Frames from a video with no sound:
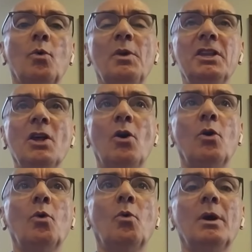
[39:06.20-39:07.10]
we
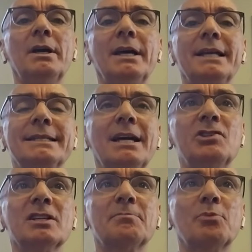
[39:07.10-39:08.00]
know it's
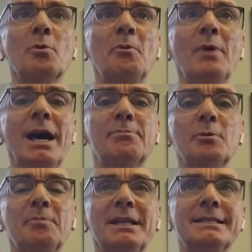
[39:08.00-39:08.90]
not just we are
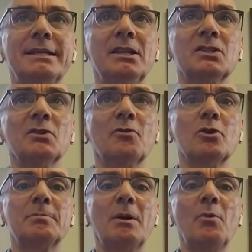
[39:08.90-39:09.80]
pro-Palestinians,
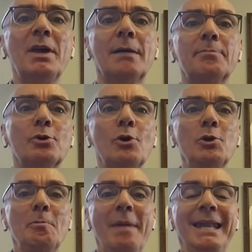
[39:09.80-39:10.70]
of course, but we are
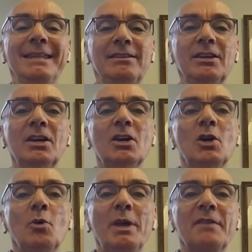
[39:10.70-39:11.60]
pro-humanity.
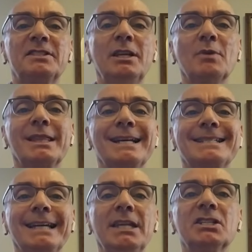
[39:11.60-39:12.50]
We have seen what the
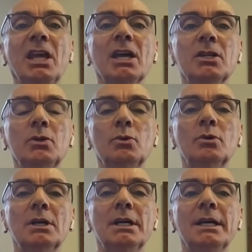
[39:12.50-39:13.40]
Israelis can
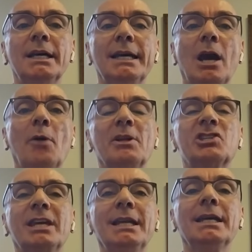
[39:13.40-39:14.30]
do and how
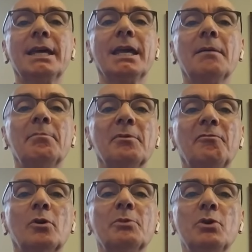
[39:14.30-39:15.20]
much killing they can
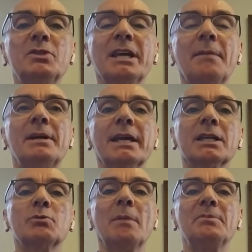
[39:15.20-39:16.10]
perform using
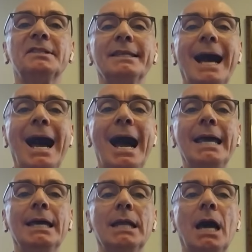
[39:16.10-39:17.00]
Americans' weapons that
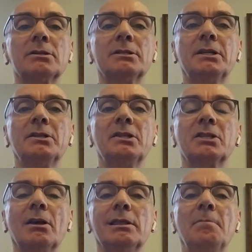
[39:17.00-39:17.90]
I and others in
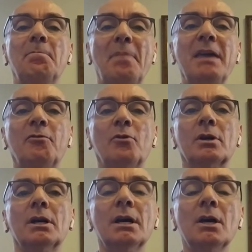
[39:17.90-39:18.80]
this country pay
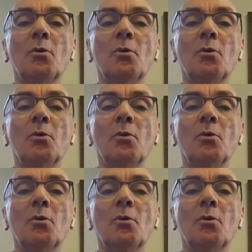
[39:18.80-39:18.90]
for